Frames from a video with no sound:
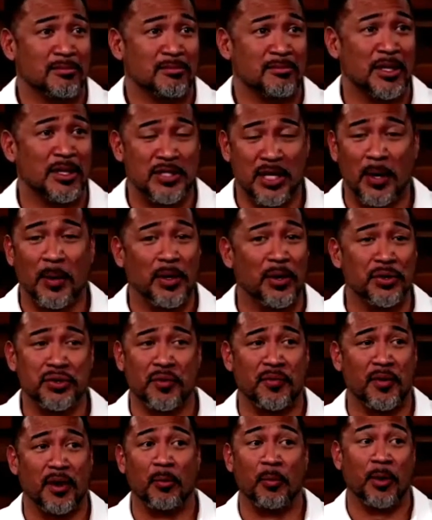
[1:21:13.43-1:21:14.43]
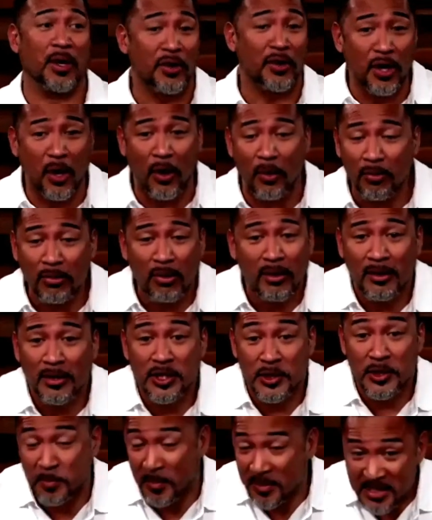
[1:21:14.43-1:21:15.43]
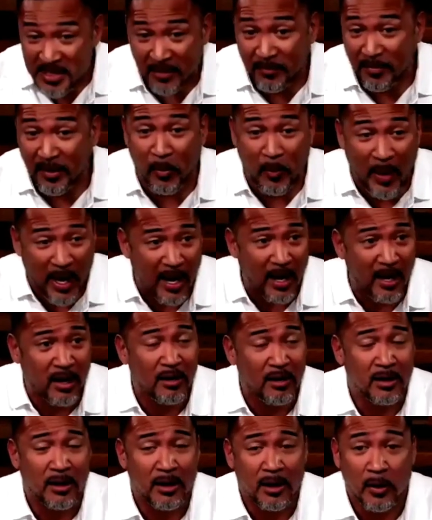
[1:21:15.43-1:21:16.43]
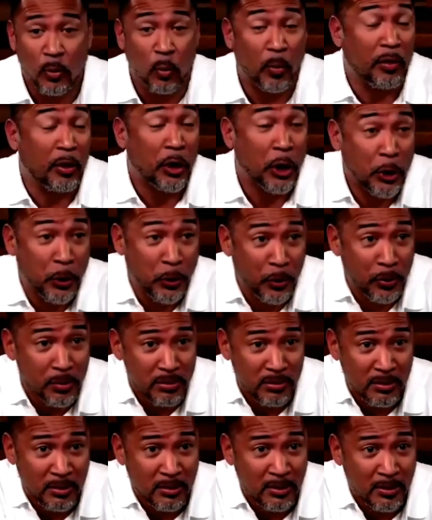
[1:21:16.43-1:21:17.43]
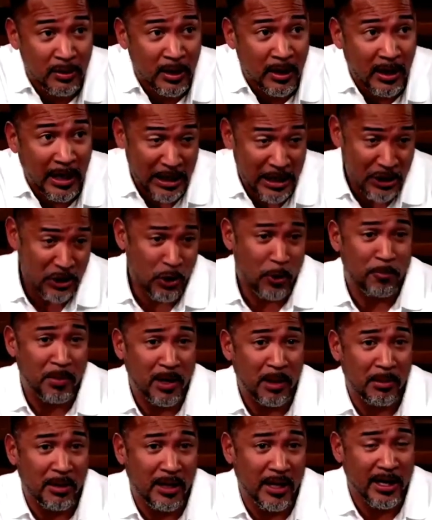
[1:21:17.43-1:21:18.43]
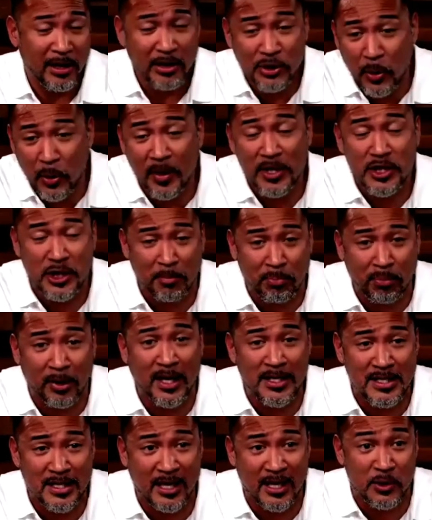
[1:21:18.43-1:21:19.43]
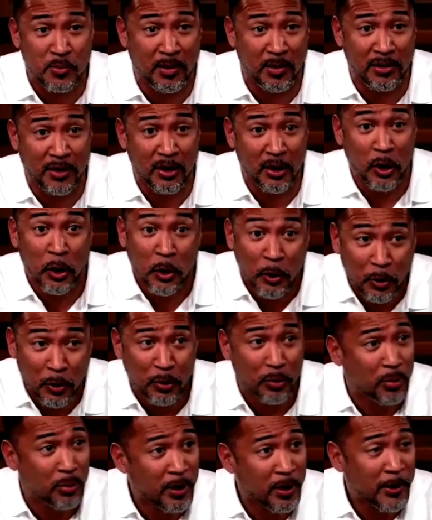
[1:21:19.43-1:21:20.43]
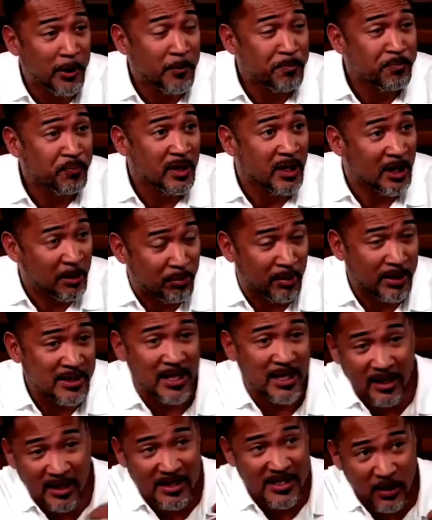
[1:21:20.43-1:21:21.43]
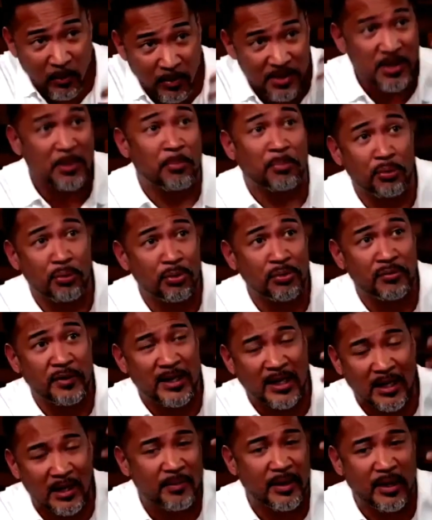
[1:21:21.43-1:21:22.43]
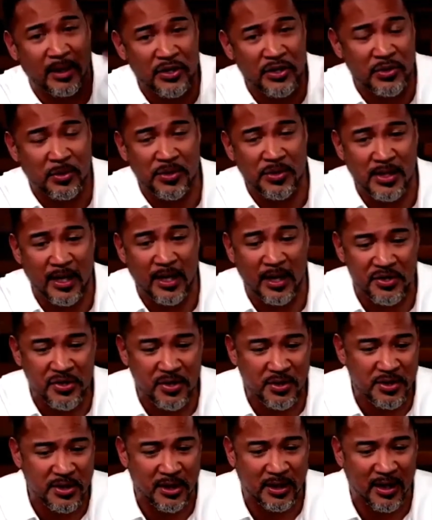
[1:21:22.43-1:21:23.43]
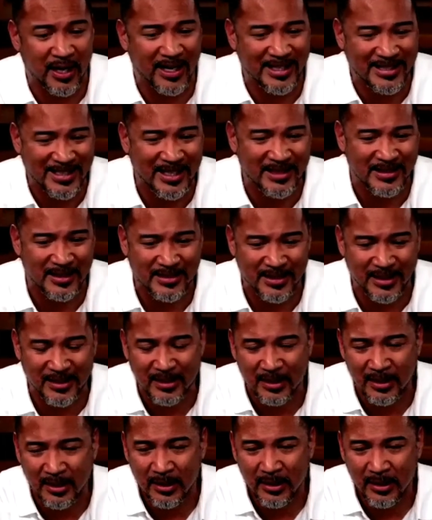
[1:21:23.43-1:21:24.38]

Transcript: That's all we know so far. We don't know specifically where, with who. And, you know, PBD, he's always surprising us with who he brings up because he wants to improve and elevate our associations and our identity.